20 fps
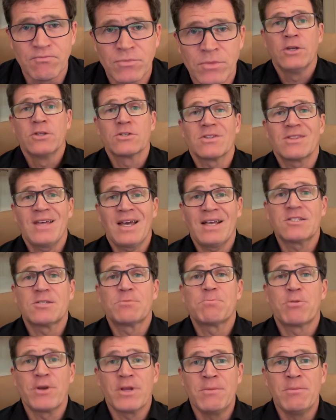So that's
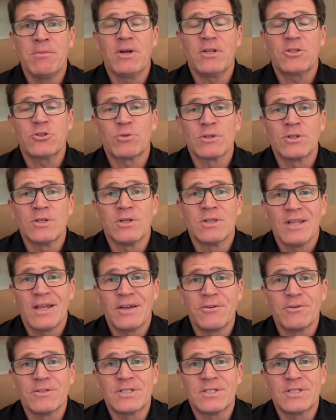pretty much what the letter